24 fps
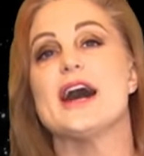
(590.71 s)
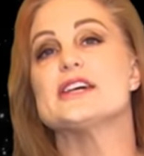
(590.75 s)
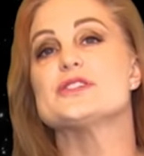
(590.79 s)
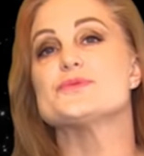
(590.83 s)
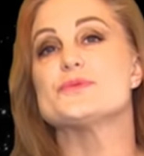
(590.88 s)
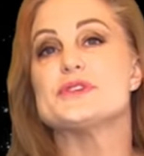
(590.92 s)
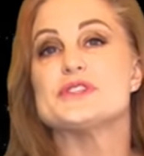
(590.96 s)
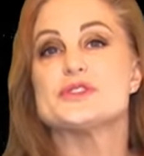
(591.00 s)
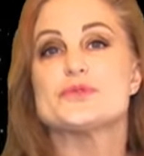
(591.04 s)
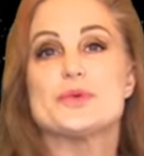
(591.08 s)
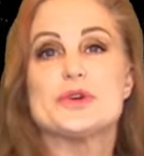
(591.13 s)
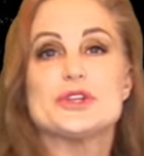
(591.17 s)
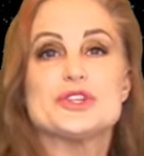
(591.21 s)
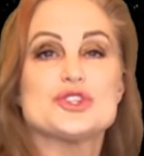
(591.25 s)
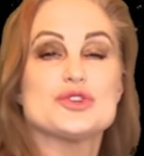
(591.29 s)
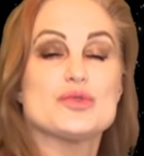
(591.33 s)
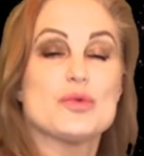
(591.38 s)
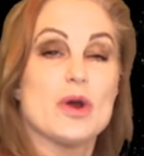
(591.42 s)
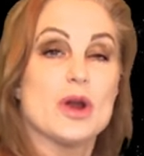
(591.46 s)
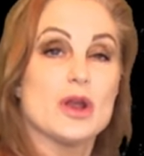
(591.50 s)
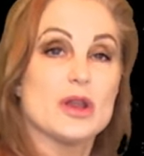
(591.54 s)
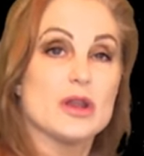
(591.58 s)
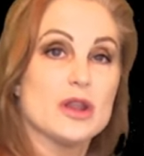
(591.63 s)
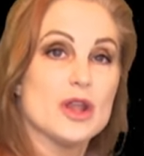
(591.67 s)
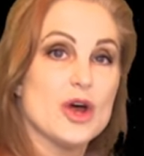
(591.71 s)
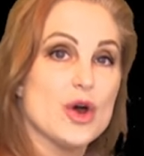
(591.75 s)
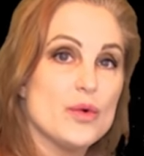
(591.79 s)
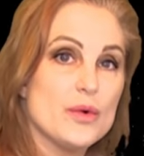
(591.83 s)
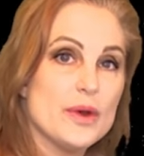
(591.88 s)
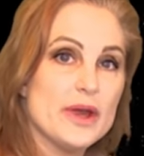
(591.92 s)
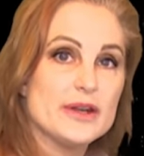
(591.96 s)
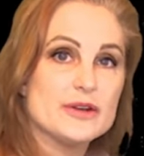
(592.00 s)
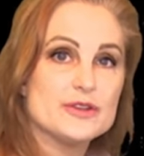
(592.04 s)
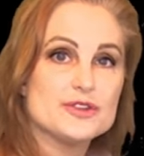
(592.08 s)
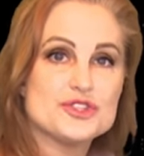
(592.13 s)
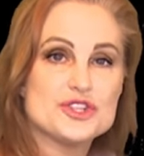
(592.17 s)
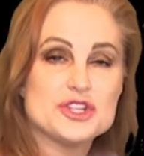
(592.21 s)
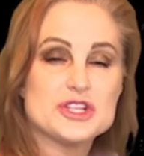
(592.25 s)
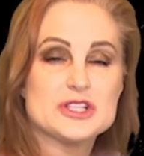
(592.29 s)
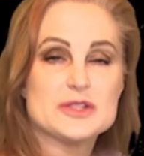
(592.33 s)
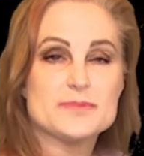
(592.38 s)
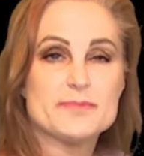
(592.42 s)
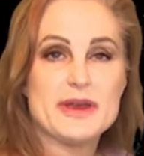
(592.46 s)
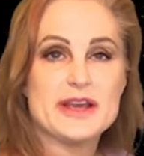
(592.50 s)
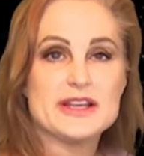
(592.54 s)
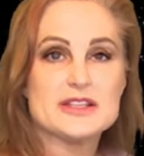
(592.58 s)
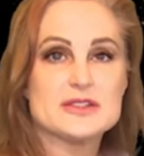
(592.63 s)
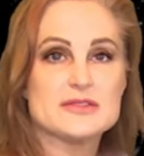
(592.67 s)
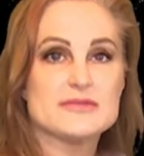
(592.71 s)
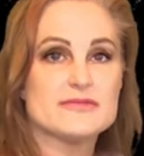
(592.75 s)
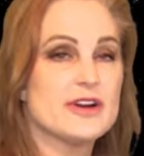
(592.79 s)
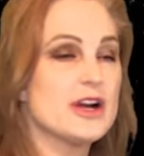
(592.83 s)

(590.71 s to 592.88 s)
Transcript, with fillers: As we switch to our low energy space